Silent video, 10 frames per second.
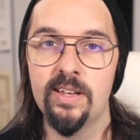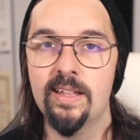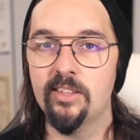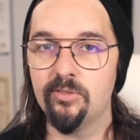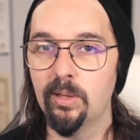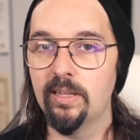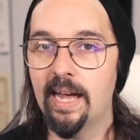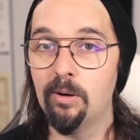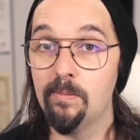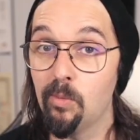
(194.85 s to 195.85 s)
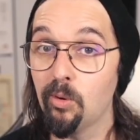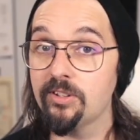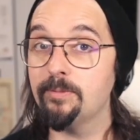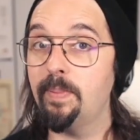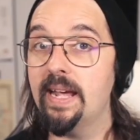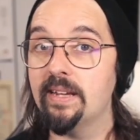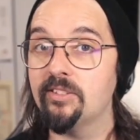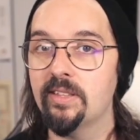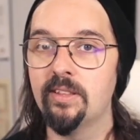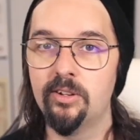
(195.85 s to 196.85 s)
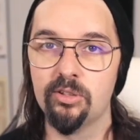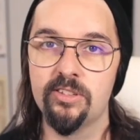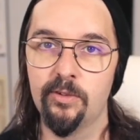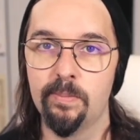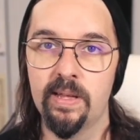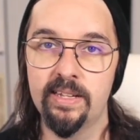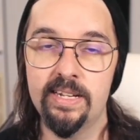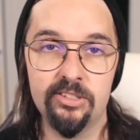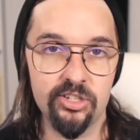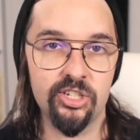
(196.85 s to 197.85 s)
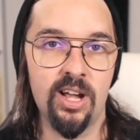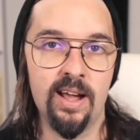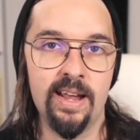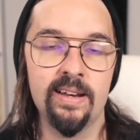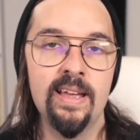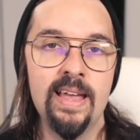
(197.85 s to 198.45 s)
This will allow more space in the notes of your melody to shine,